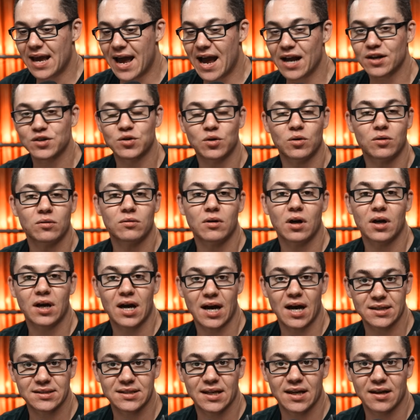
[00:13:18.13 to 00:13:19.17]
actual
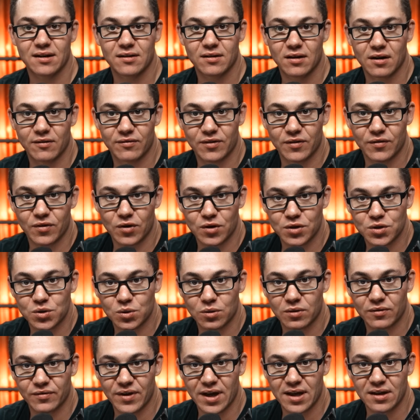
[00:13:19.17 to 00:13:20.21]
content of the
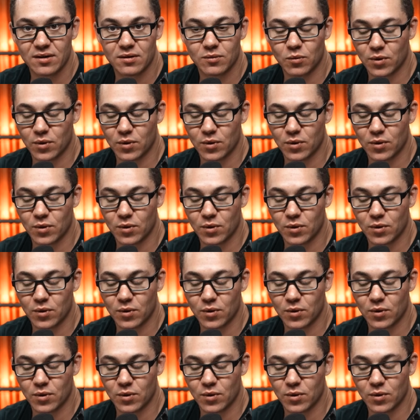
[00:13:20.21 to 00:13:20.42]
virtual event,